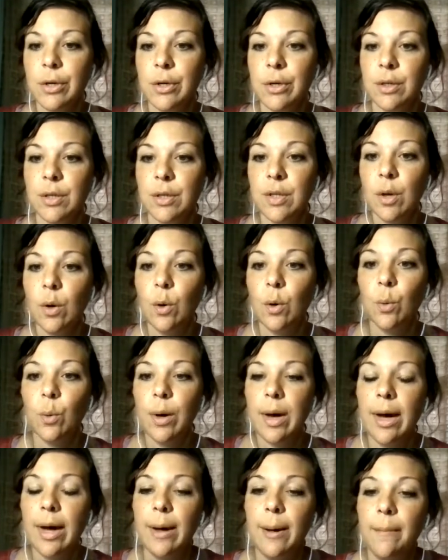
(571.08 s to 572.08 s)
So,
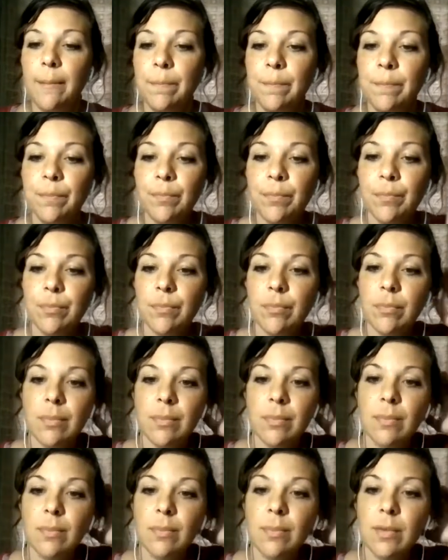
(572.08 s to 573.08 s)

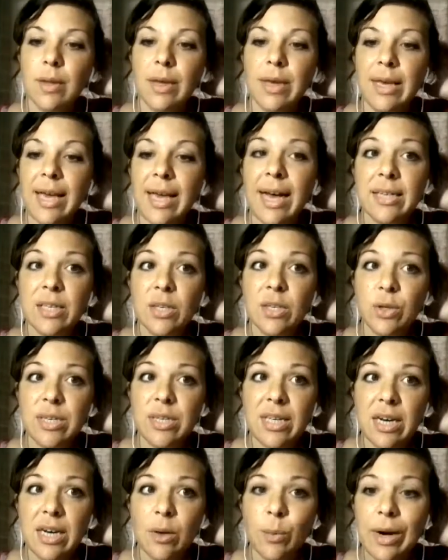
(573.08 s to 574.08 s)
yeah, so does
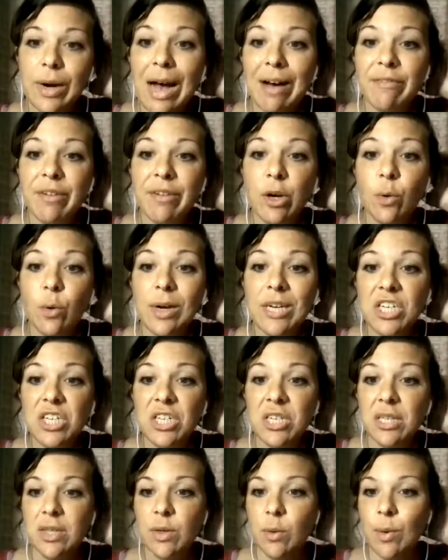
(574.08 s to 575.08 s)
anyone have any
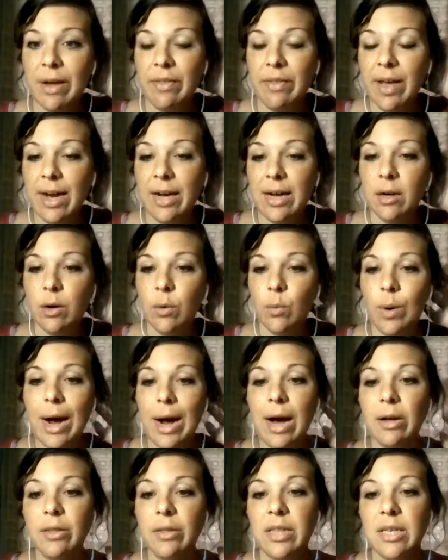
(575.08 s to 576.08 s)
questions around that,
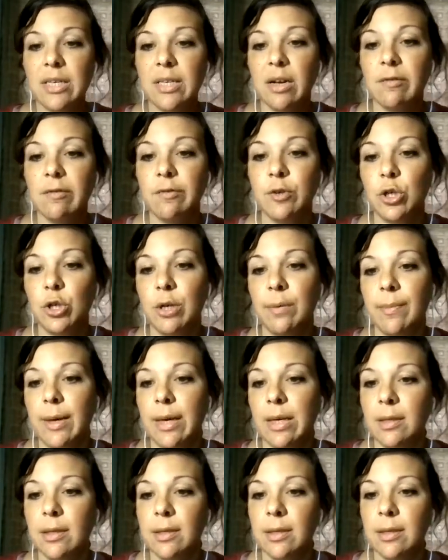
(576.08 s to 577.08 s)
around the
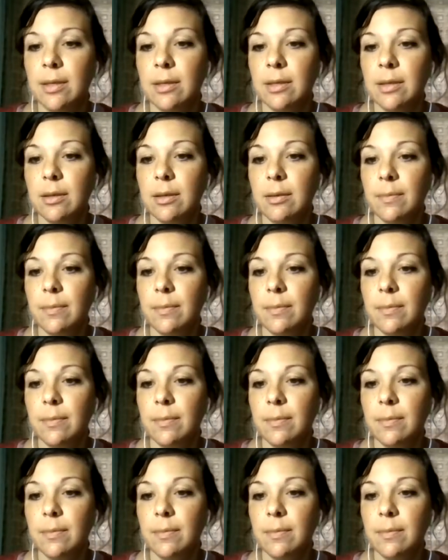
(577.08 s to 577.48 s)
self-treatments?